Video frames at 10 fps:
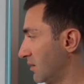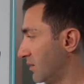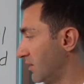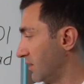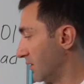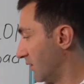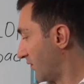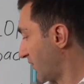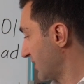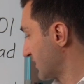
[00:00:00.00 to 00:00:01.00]
the
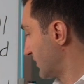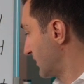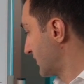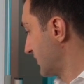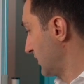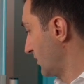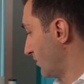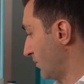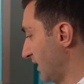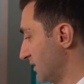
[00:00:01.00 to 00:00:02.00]
residency
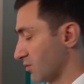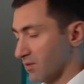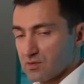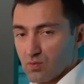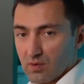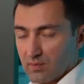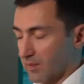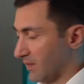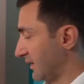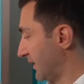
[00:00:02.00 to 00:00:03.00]
based on this work
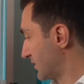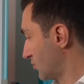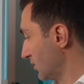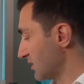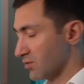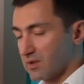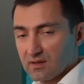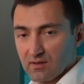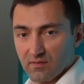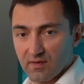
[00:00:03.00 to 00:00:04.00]
permit. As soon as you
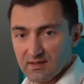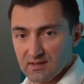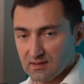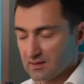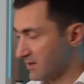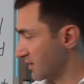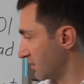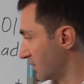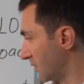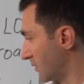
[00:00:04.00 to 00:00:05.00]
get the residency
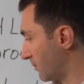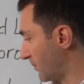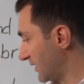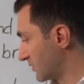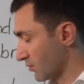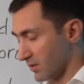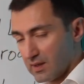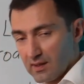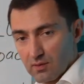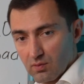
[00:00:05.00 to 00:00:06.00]
based on the
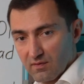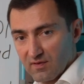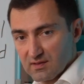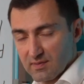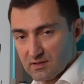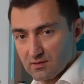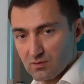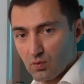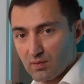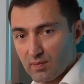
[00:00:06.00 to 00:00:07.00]
highly qualified
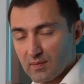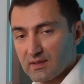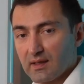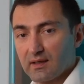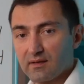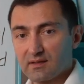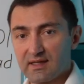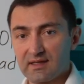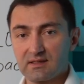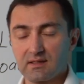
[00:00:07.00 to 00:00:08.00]
specialist work permit, another
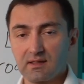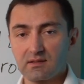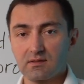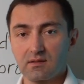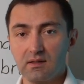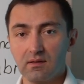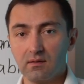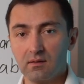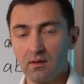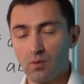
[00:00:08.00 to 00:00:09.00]
tax kicks in,
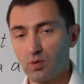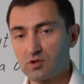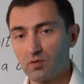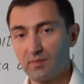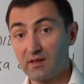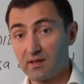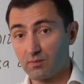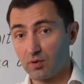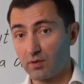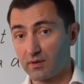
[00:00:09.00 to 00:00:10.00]
which will be the
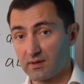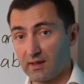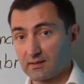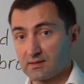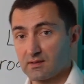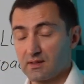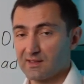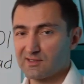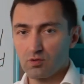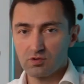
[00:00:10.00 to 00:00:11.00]
employer tax.
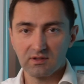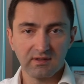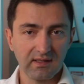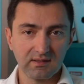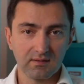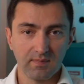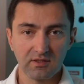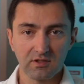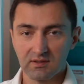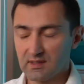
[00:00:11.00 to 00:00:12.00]
Yes, social taxes,
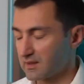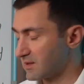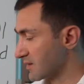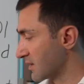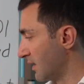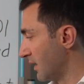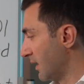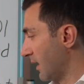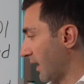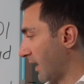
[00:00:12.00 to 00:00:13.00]
pension taxes,
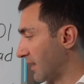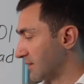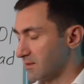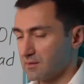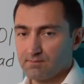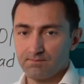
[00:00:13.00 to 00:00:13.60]
and